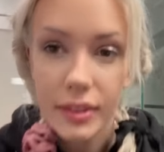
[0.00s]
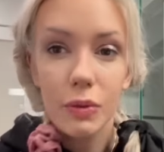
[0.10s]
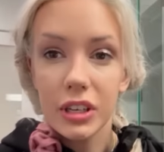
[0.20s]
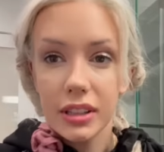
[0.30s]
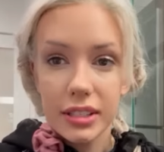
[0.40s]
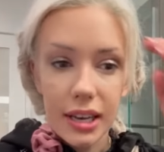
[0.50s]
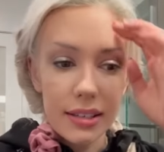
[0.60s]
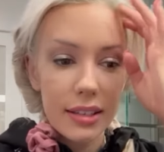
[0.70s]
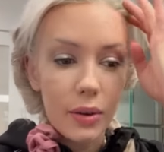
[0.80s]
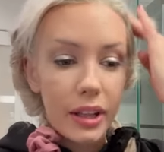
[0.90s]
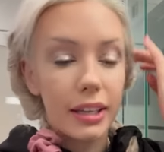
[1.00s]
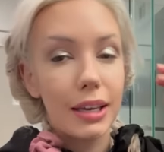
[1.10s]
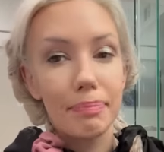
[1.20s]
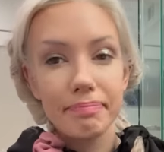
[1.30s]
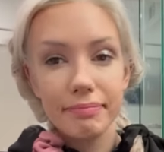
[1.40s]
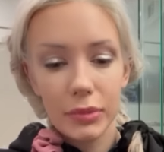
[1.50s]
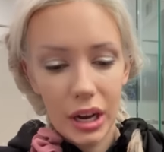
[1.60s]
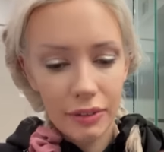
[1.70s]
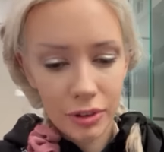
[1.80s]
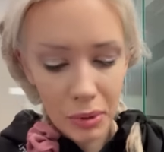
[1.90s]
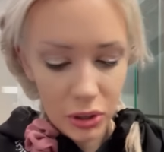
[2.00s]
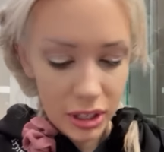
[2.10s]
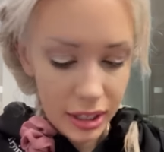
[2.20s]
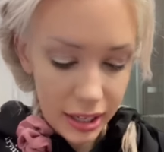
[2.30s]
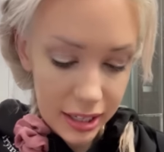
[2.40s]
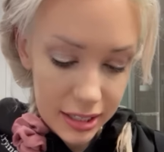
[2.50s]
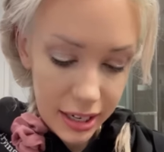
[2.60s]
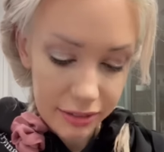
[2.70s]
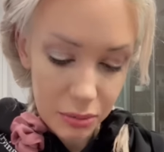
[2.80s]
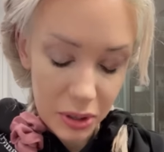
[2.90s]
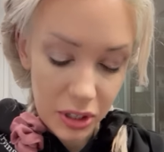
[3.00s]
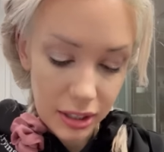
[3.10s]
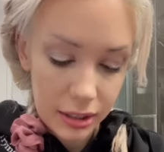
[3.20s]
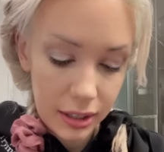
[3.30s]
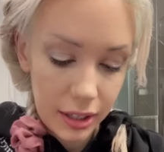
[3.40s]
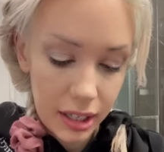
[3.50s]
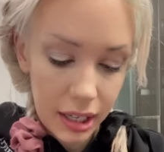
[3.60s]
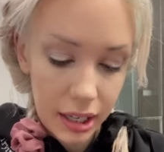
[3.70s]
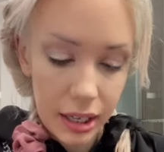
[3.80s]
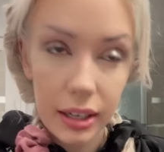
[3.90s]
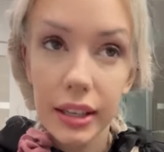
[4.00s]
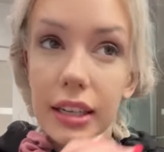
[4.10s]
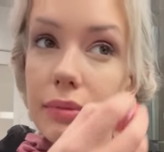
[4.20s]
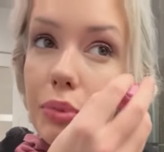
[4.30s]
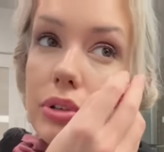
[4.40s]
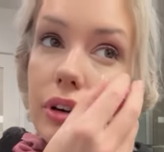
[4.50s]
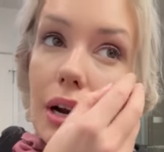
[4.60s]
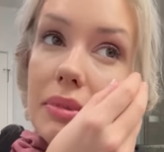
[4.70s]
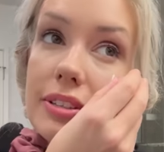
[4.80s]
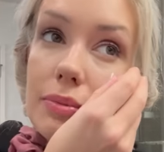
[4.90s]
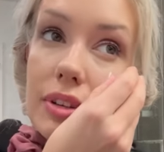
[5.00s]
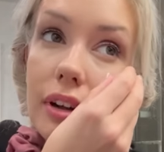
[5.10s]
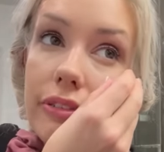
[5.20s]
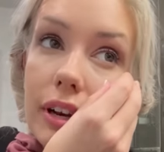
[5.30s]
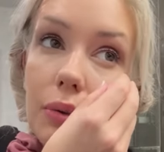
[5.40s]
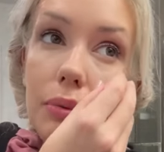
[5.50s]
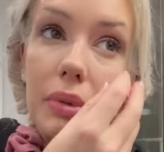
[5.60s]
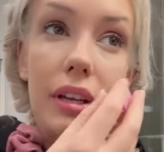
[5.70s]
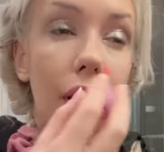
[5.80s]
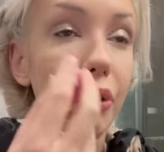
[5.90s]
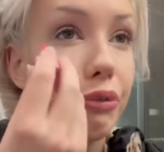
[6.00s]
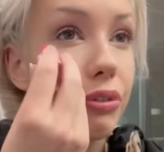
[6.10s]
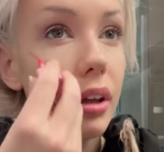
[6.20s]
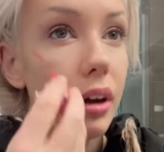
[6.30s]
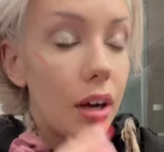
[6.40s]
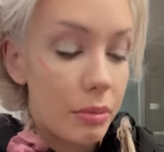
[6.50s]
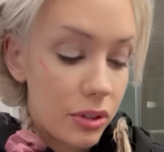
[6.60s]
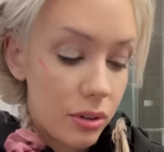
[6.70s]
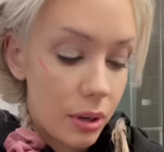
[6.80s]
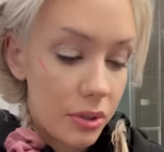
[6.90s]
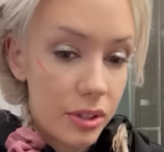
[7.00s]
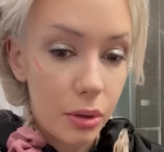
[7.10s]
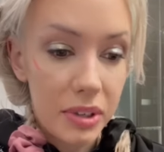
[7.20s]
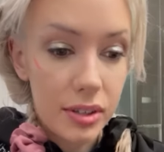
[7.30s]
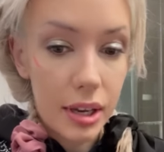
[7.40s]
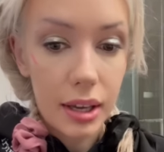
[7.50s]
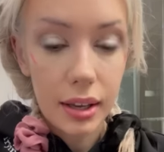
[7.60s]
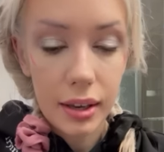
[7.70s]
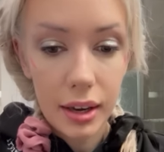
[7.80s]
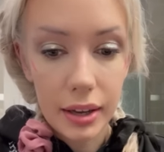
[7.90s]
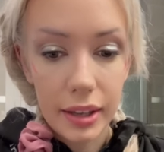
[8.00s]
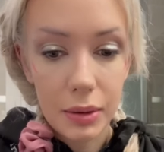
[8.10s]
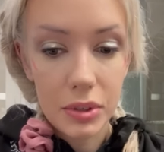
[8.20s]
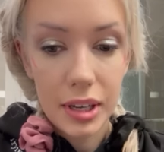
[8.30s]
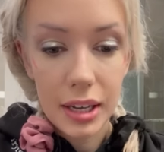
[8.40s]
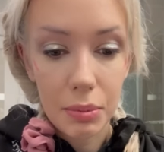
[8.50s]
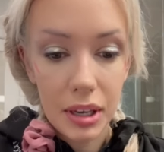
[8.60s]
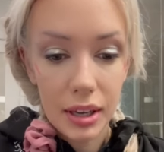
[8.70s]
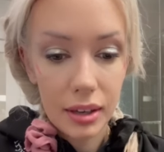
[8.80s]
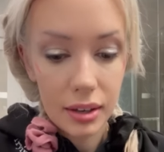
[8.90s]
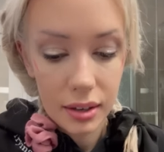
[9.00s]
We did the test. They were like, yep, you have pneumonia. And I did have pneumonia. And then they prescribed me some stuff and it wouldn't be enough. And so I would still be sick. And then it would take me